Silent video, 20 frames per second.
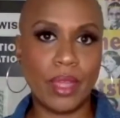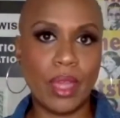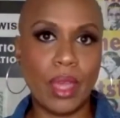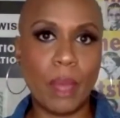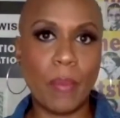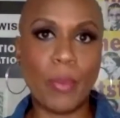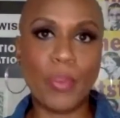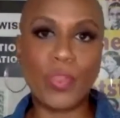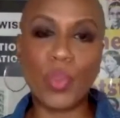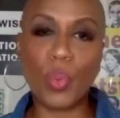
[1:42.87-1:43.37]

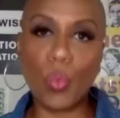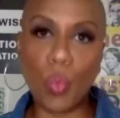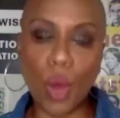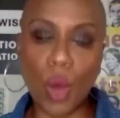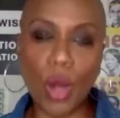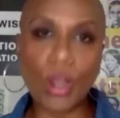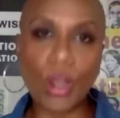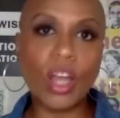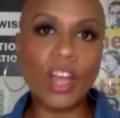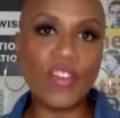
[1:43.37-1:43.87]
But the
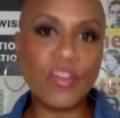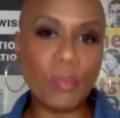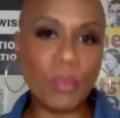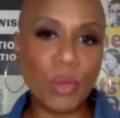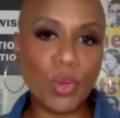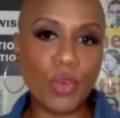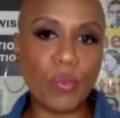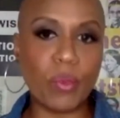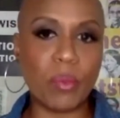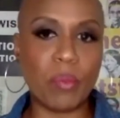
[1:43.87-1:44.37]
work of
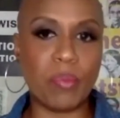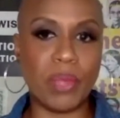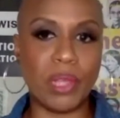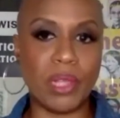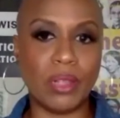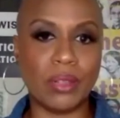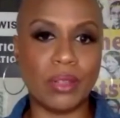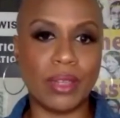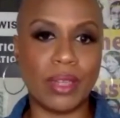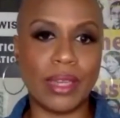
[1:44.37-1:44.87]
movement
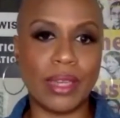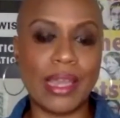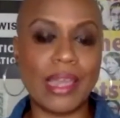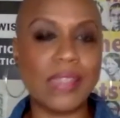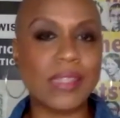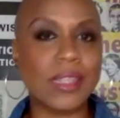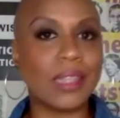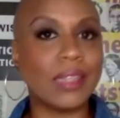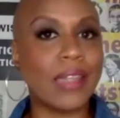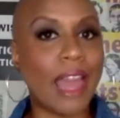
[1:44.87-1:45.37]
building
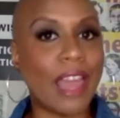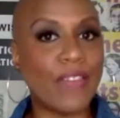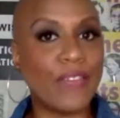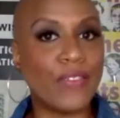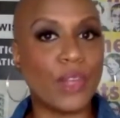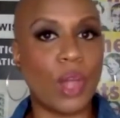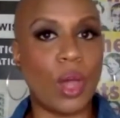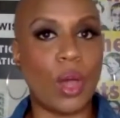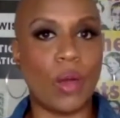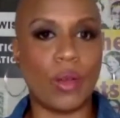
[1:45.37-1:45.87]
is a
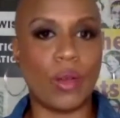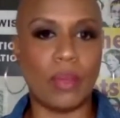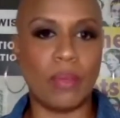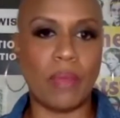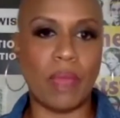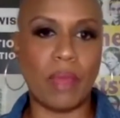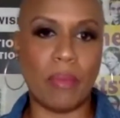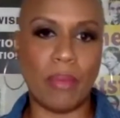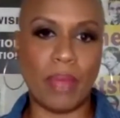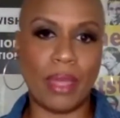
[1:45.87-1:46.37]
lifelong
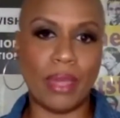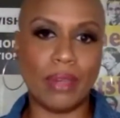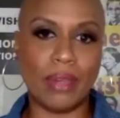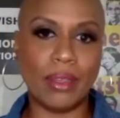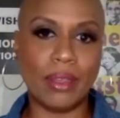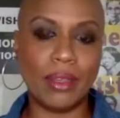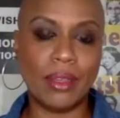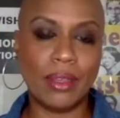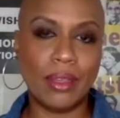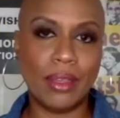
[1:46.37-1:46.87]
commitment.
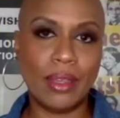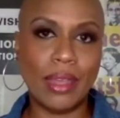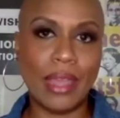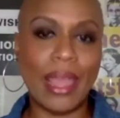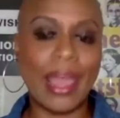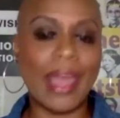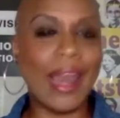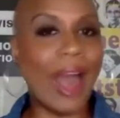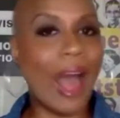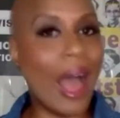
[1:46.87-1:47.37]

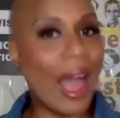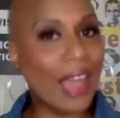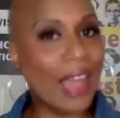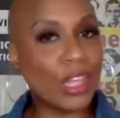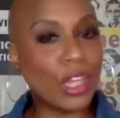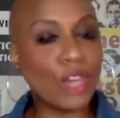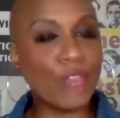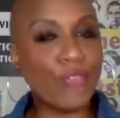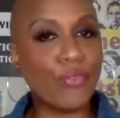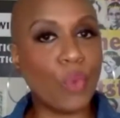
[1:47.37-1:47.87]
And I
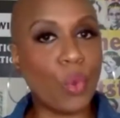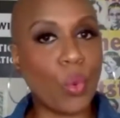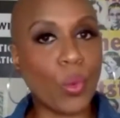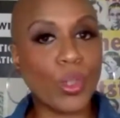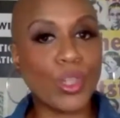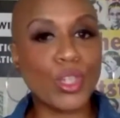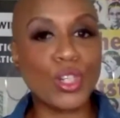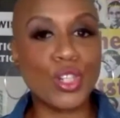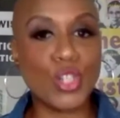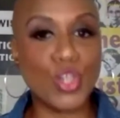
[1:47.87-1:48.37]
look
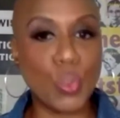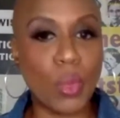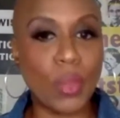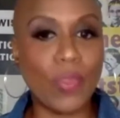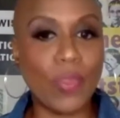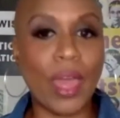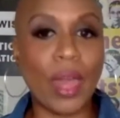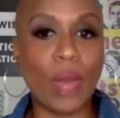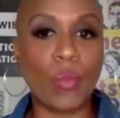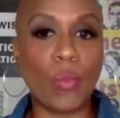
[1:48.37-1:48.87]
forward to doing
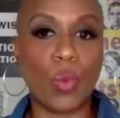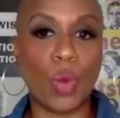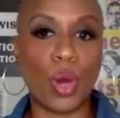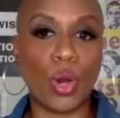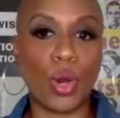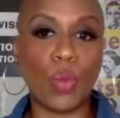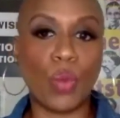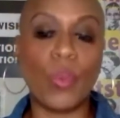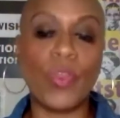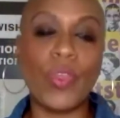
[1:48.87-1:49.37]
that
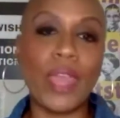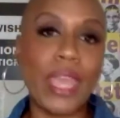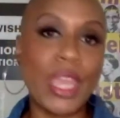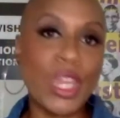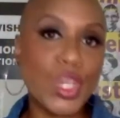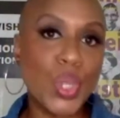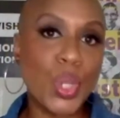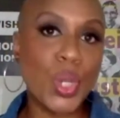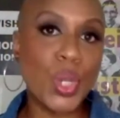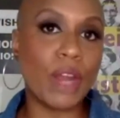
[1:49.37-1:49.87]
work with
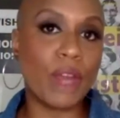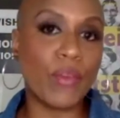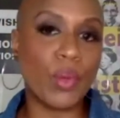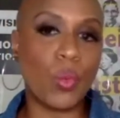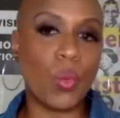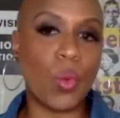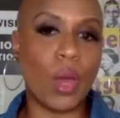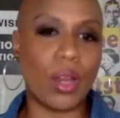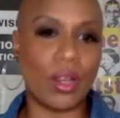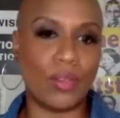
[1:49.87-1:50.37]
each and every
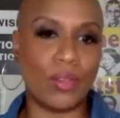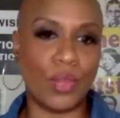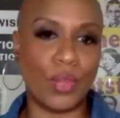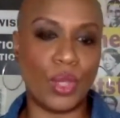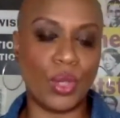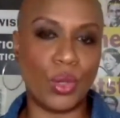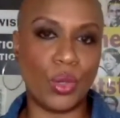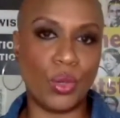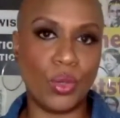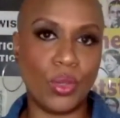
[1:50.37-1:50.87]
one of
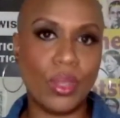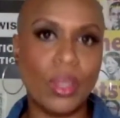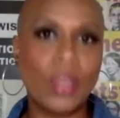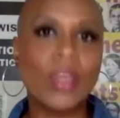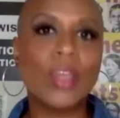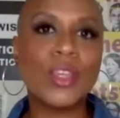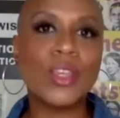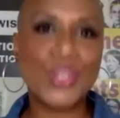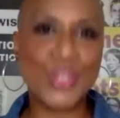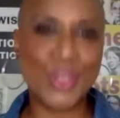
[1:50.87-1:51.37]
you.
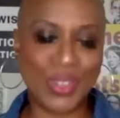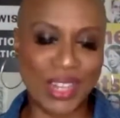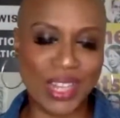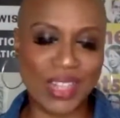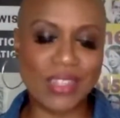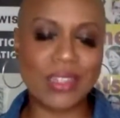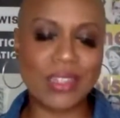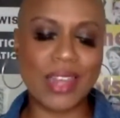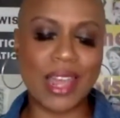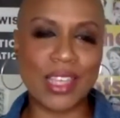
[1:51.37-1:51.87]
So
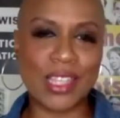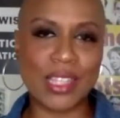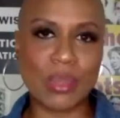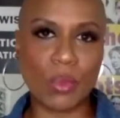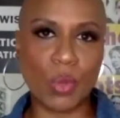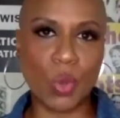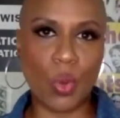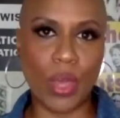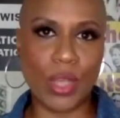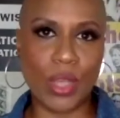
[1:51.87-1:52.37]
let's take
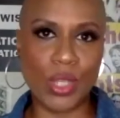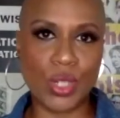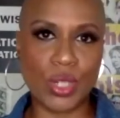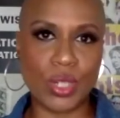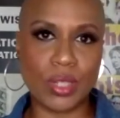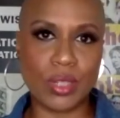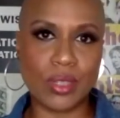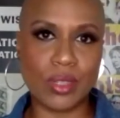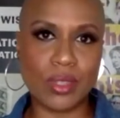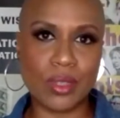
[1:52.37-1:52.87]
some
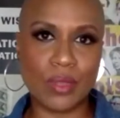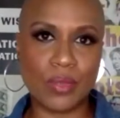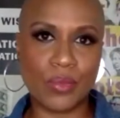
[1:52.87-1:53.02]
questions.